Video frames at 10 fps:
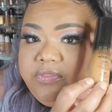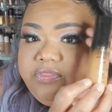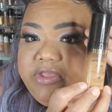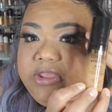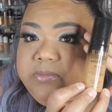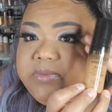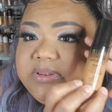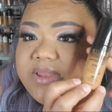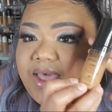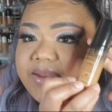The
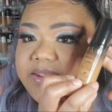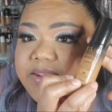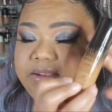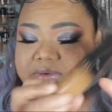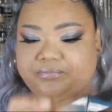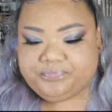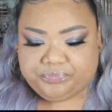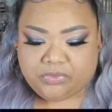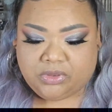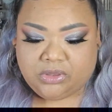Milani,
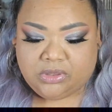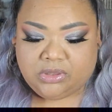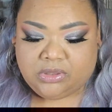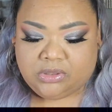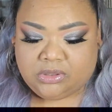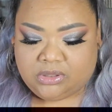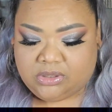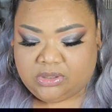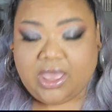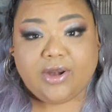
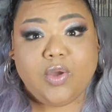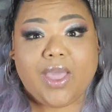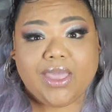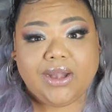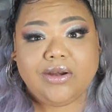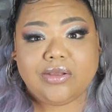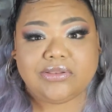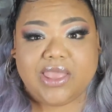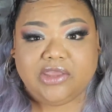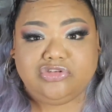uh, I know I got it
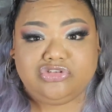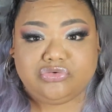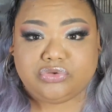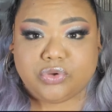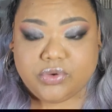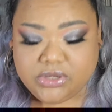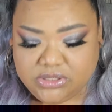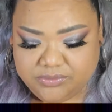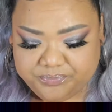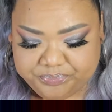online too,
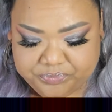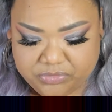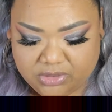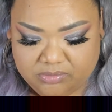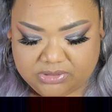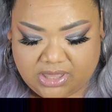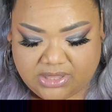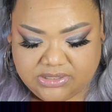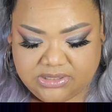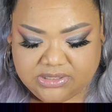Lori.
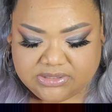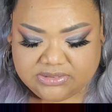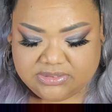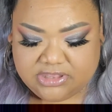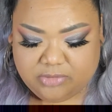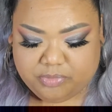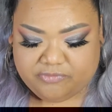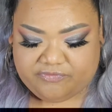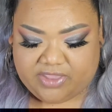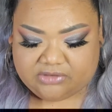Milani Conceal
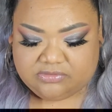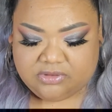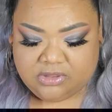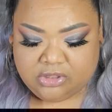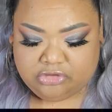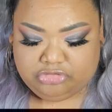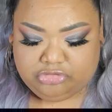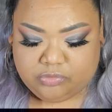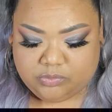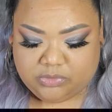Perfect
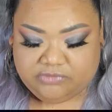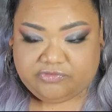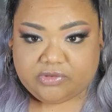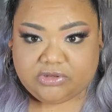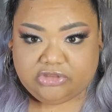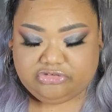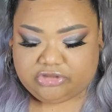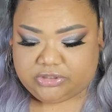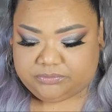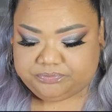two-in-one
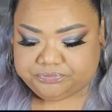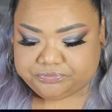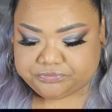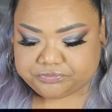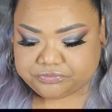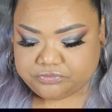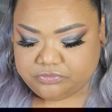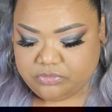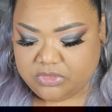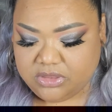foundation
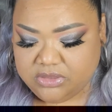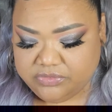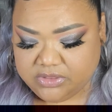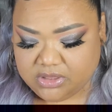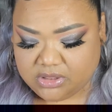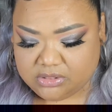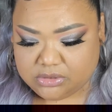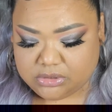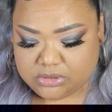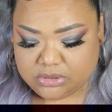in the
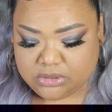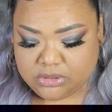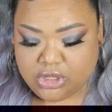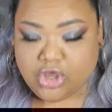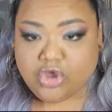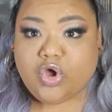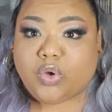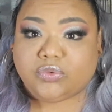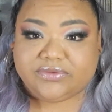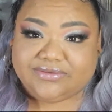color
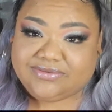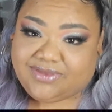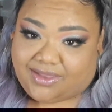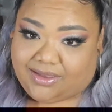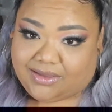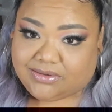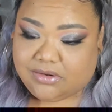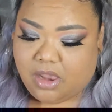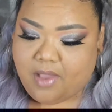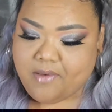Golden Tan